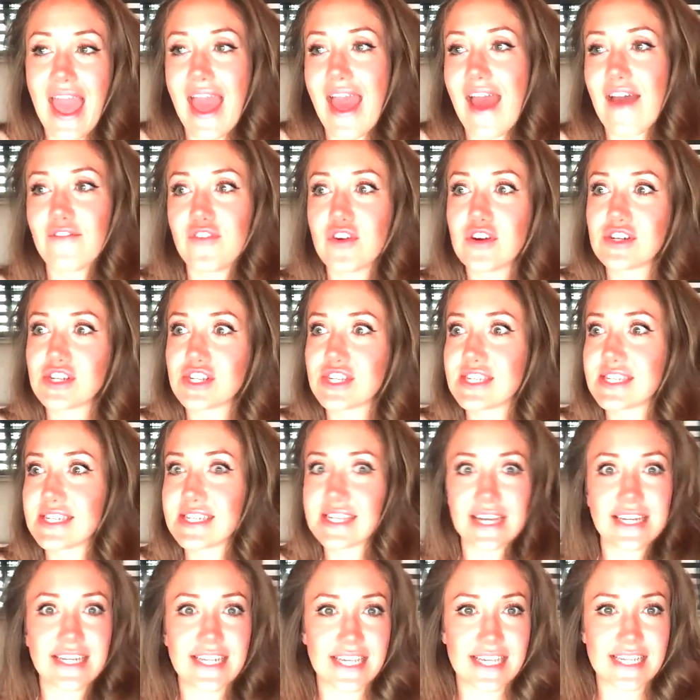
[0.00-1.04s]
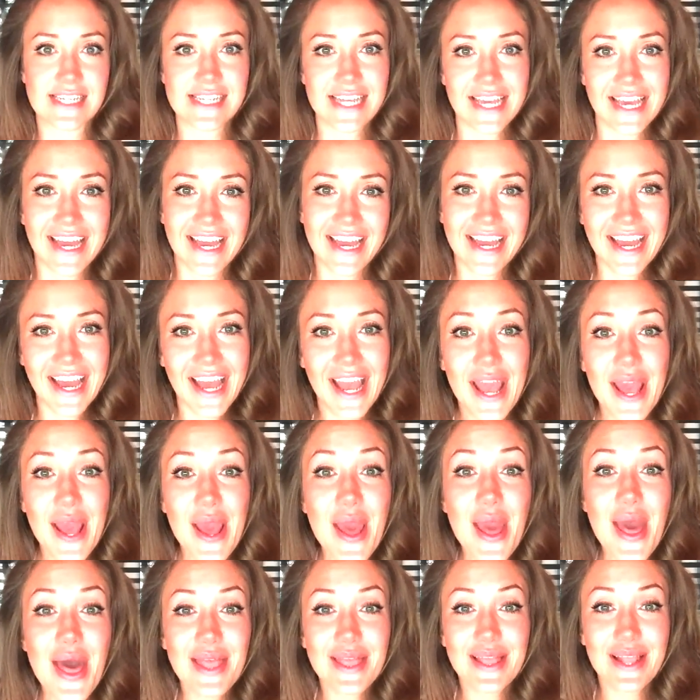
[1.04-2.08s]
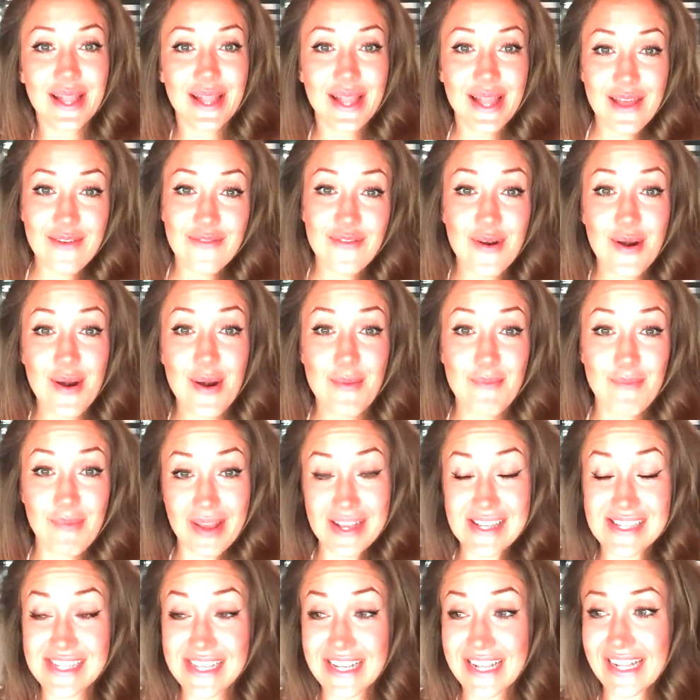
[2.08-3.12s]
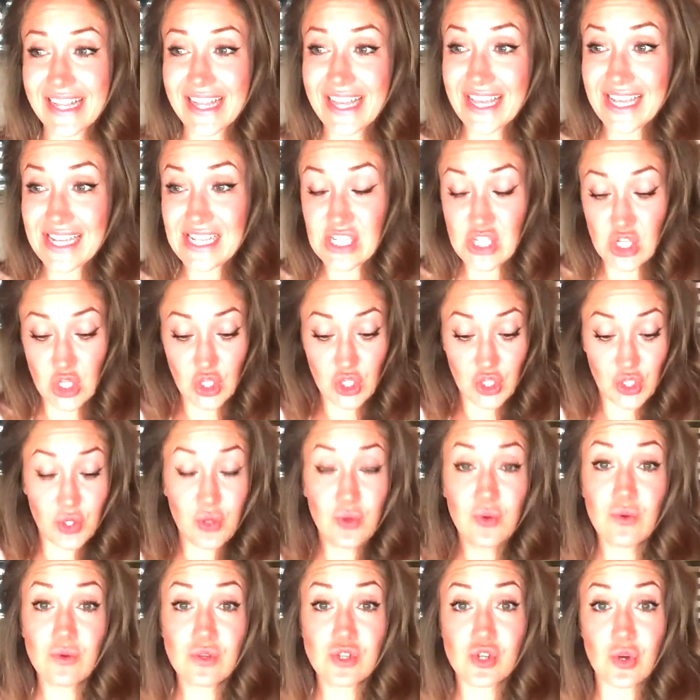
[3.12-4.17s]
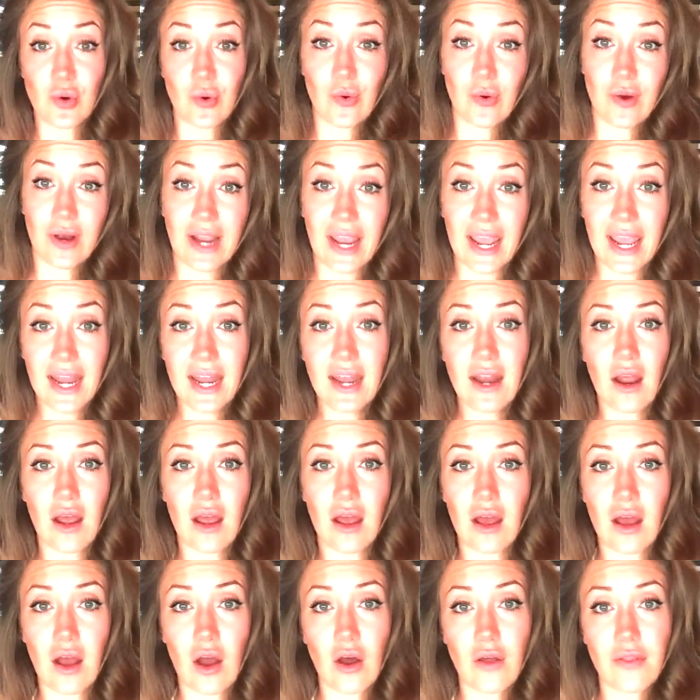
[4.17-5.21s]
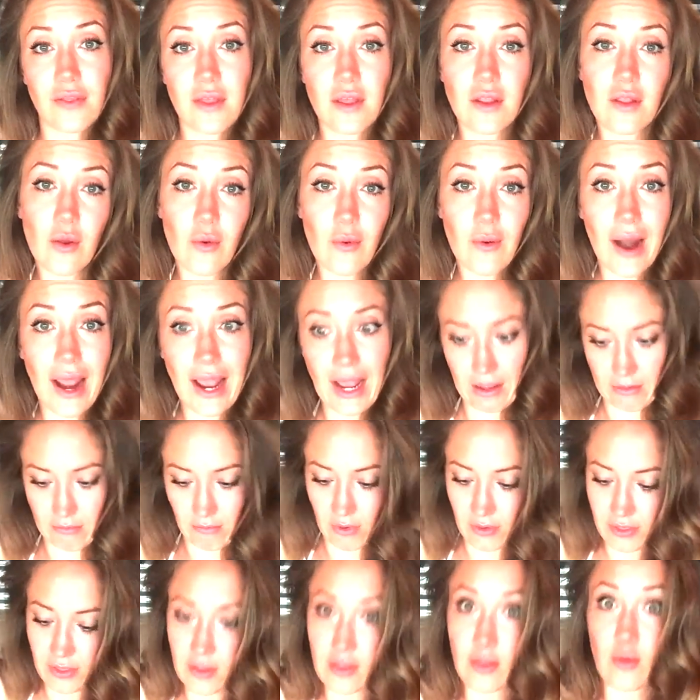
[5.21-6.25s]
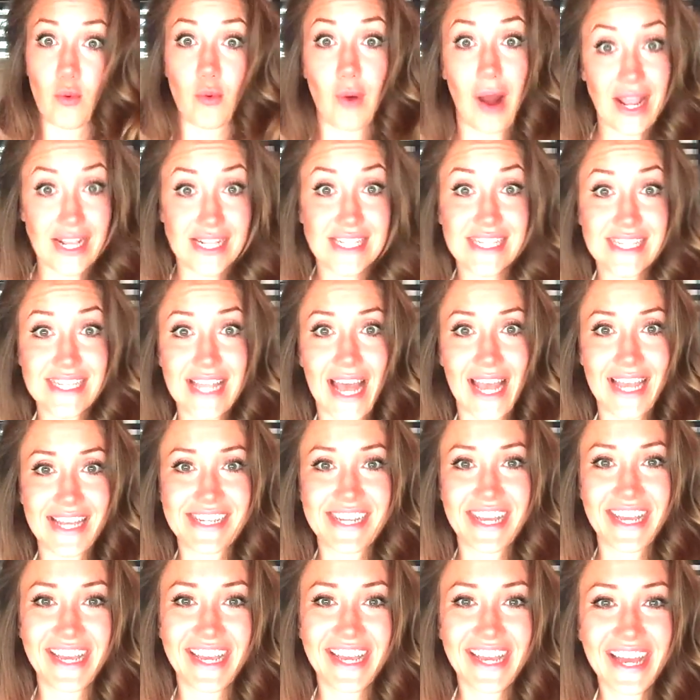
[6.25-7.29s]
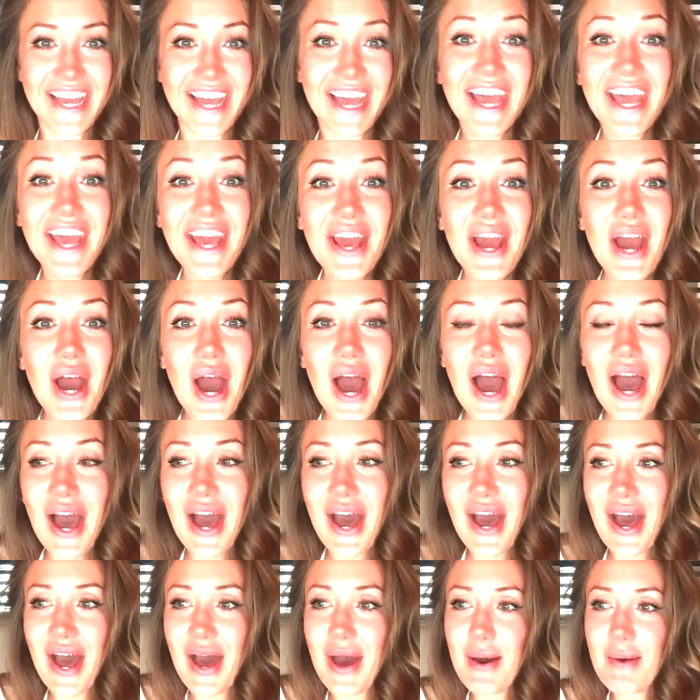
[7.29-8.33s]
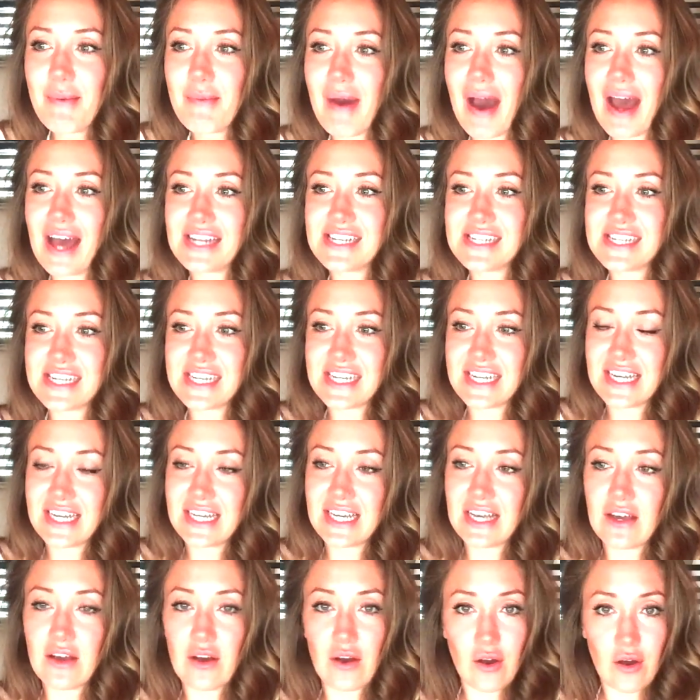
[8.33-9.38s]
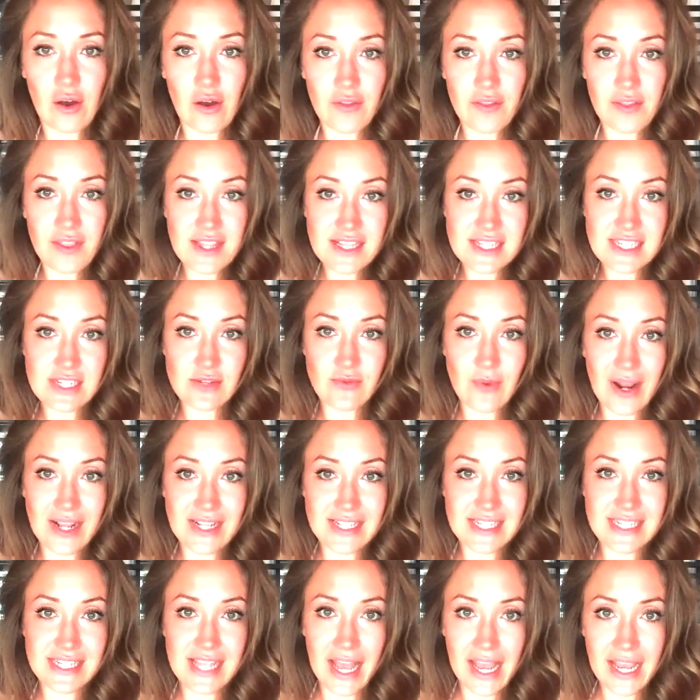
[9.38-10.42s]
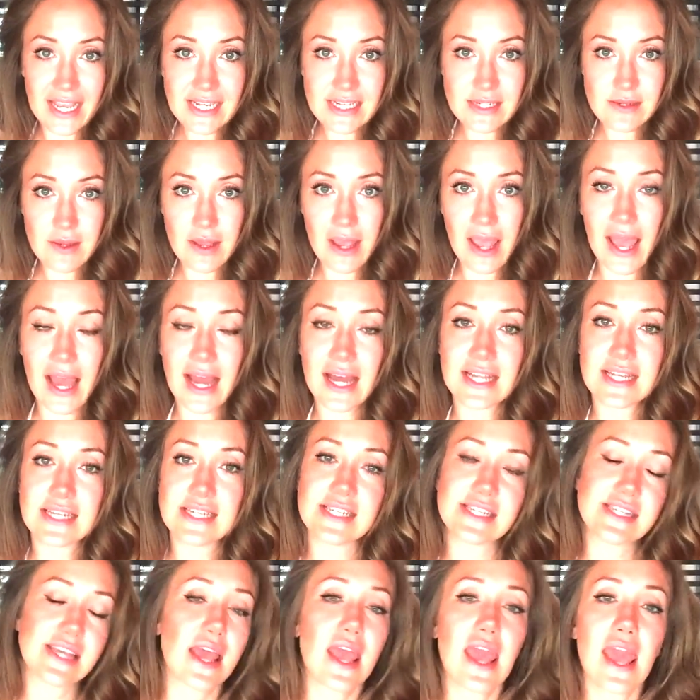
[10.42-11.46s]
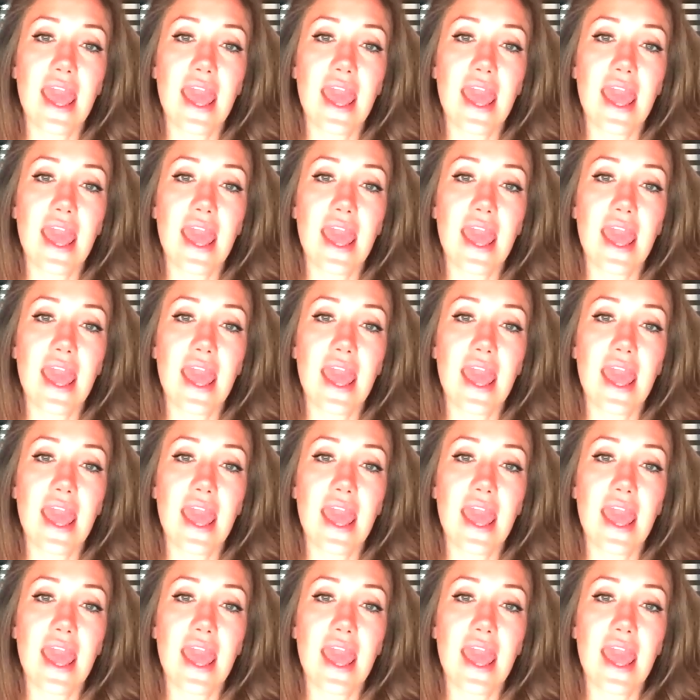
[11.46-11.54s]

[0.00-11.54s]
ever studied. The liver basically is a huge organ on the right side, on this right side, and